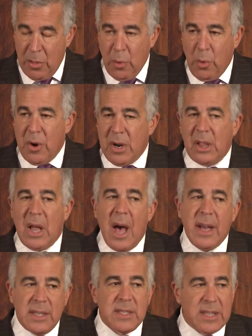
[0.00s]
The word
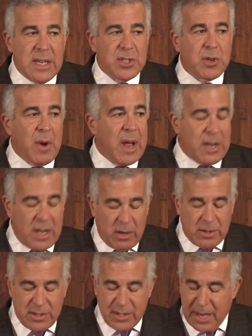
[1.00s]
alliance is
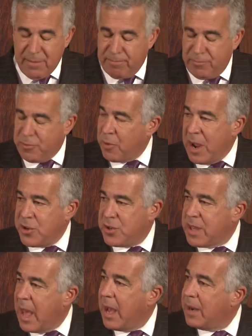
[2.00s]
grandiose, I grant
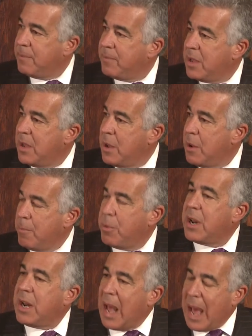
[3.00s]
you that,
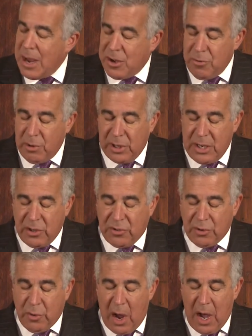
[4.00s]
but it accurately
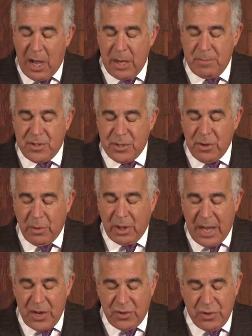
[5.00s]
describes the
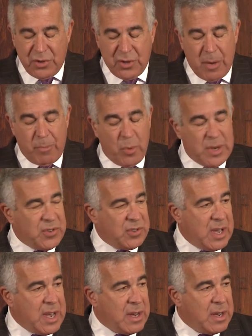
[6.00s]
relationship we
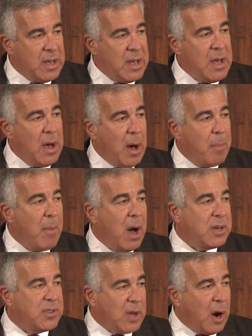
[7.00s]
seek
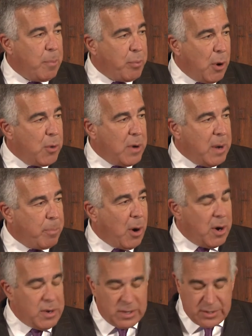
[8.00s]
amongst our program
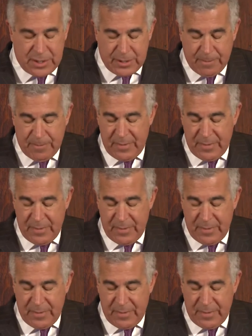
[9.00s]
partners.